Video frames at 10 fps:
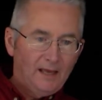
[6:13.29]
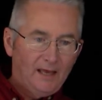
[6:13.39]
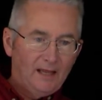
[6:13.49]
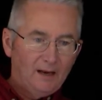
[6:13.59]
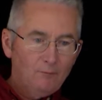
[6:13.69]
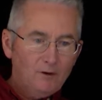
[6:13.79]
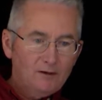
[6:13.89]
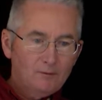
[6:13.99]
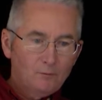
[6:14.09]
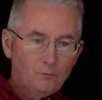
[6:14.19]
and then
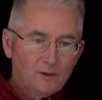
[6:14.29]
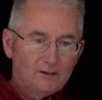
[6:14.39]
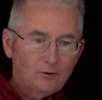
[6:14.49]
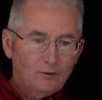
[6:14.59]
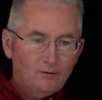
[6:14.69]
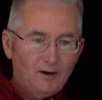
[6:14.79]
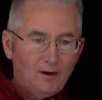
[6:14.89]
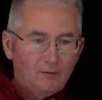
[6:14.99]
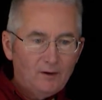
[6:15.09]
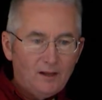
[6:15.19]
we turn
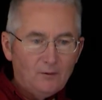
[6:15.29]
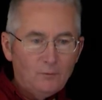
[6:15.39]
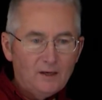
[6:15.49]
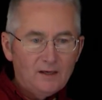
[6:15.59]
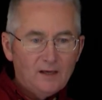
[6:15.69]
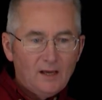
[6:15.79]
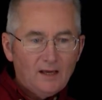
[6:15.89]
around and we